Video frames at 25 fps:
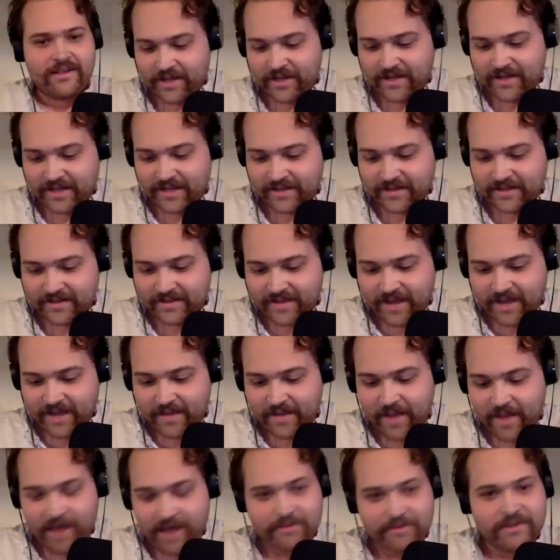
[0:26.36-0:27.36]
taking the
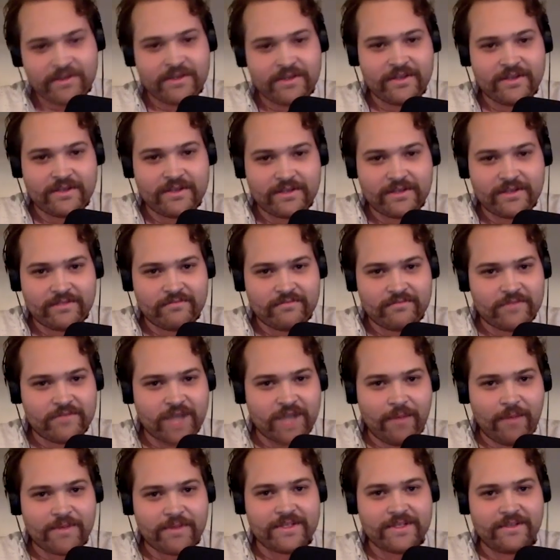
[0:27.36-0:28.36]
time out to
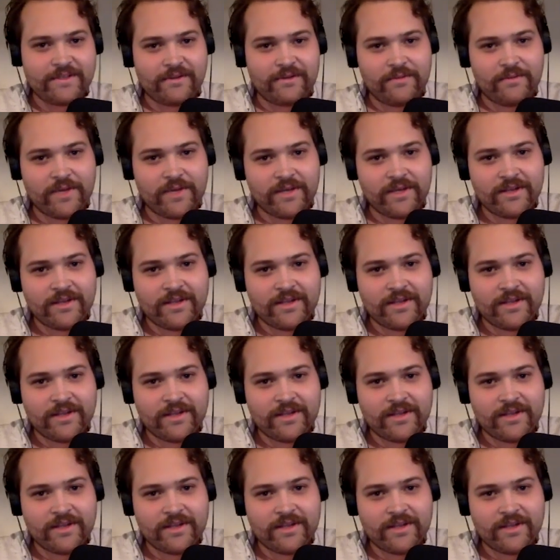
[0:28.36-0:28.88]
chat with us a little bit.